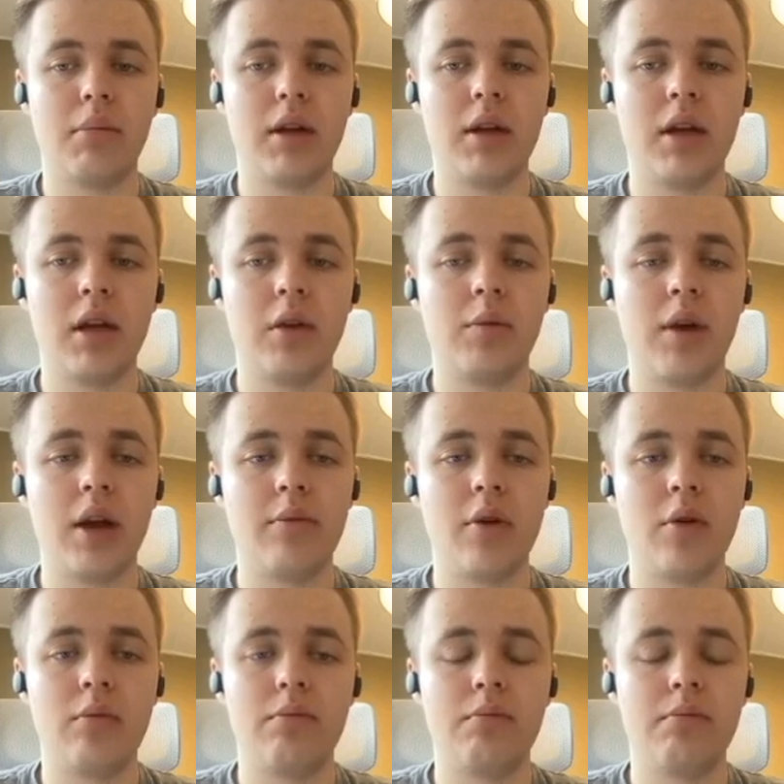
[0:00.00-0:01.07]
Milky Way
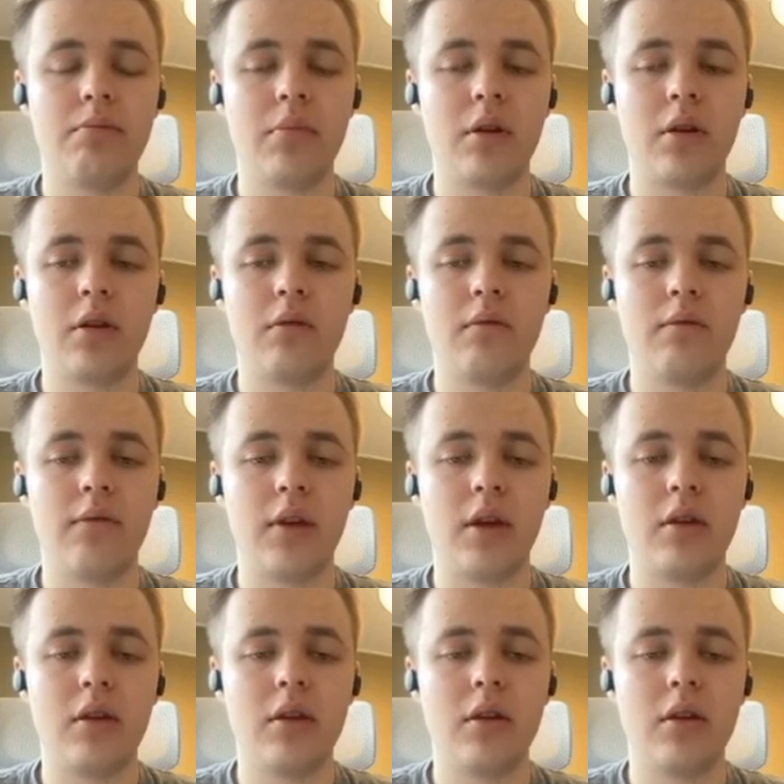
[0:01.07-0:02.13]
Road book thingy.